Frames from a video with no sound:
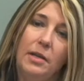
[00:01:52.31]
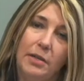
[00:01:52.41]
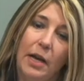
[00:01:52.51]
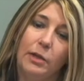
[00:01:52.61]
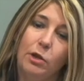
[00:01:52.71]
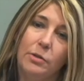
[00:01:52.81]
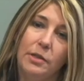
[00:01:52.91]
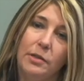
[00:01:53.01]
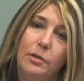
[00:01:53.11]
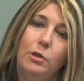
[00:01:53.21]

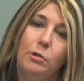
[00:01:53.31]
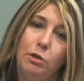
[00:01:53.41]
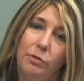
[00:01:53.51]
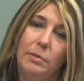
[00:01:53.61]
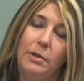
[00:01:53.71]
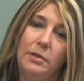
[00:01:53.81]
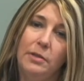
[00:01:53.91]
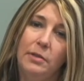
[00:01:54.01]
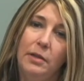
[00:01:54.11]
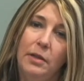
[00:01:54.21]
diagnosis to
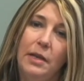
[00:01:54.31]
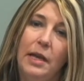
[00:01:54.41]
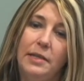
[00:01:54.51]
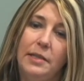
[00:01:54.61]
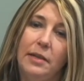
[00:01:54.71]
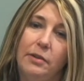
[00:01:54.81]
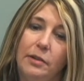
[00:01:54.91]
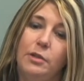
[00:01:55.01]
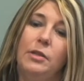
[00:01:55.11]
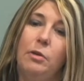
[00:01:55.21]
treatment at St.
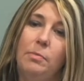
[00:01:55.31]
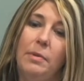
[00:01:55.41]
Clare, so they would